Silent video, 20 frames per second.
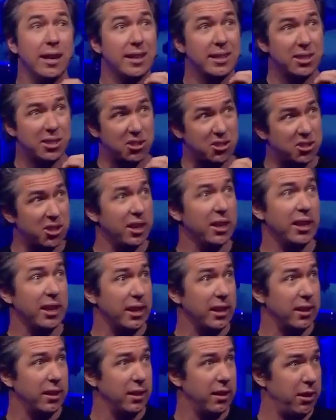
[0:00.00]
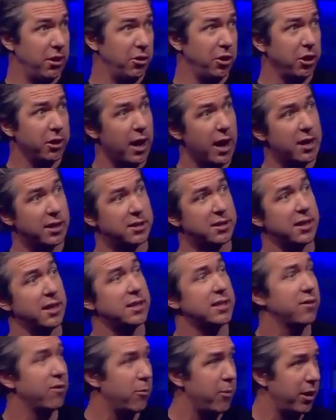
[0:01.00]
city in the United
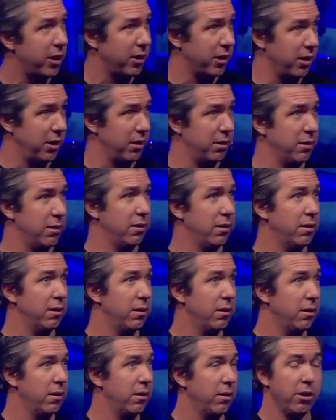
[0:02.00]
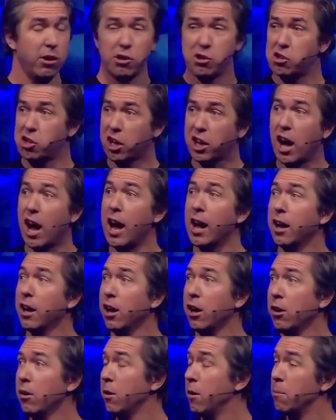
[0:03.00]
States of America.
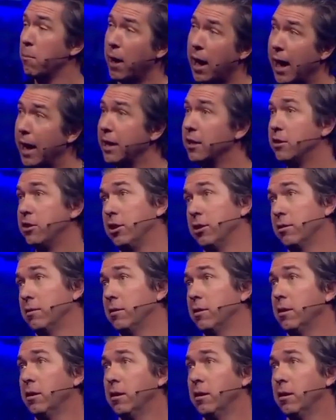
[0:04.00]
Chicago, behind you.